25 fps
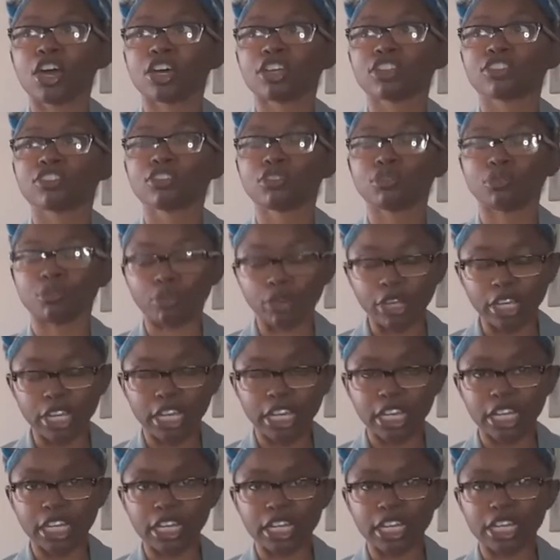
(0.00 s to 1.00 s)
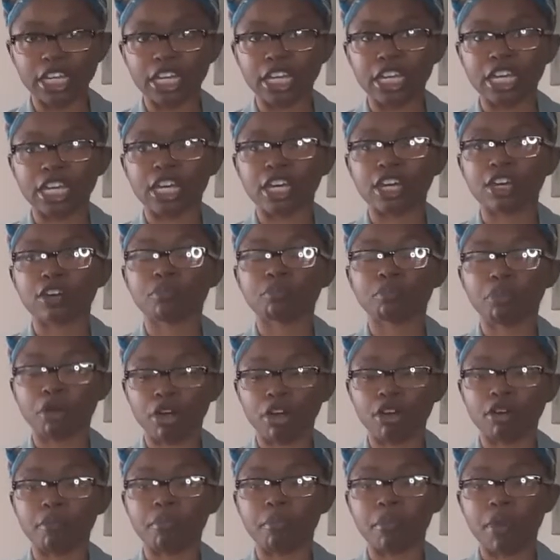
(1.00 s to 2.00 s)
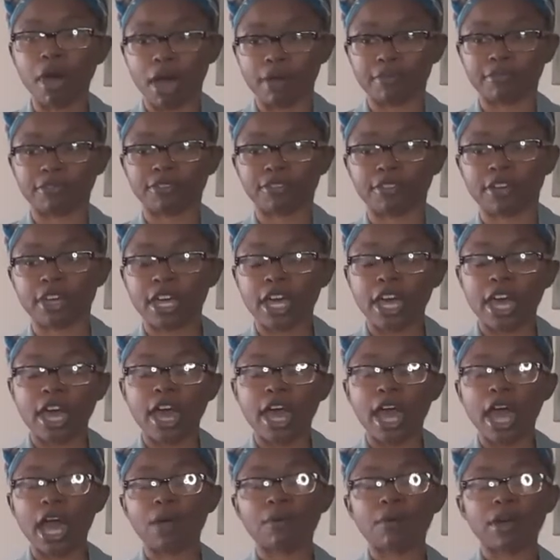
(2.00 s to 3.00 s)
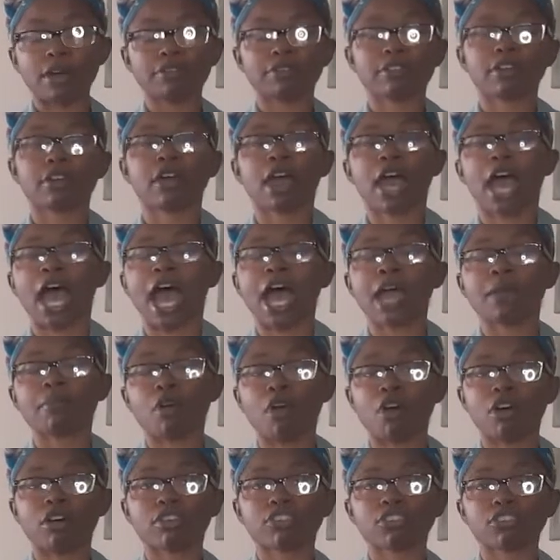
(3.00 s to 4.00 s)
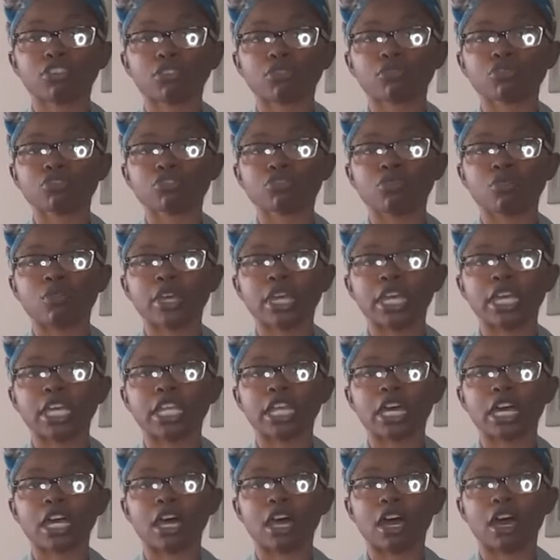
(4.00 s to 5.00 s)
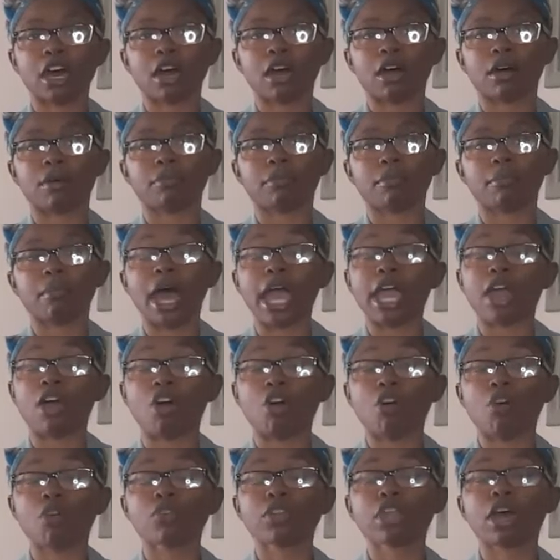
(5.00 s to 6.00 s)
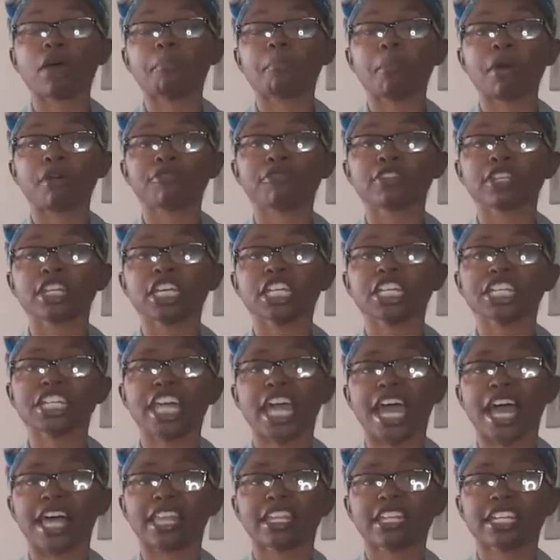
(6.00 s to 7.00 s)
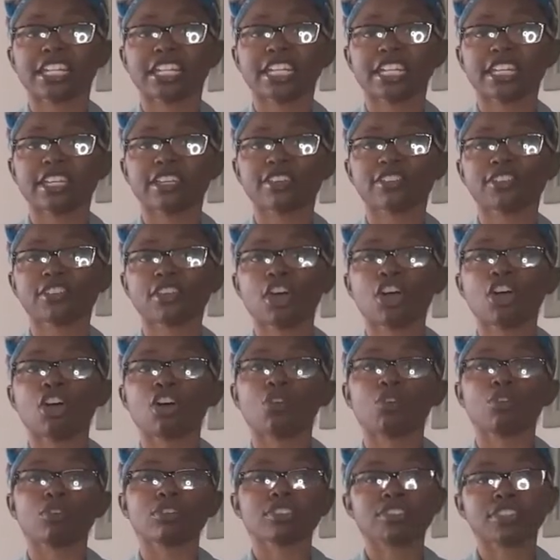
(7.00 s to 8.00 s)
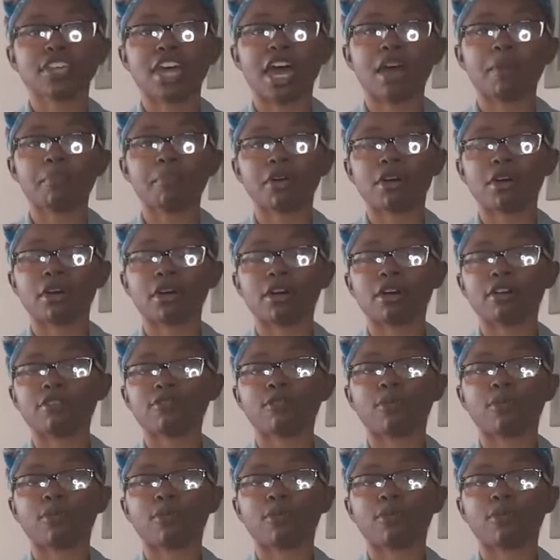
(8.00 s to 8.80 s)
to read per month. However, I'm also doing my own monthly challenges on top of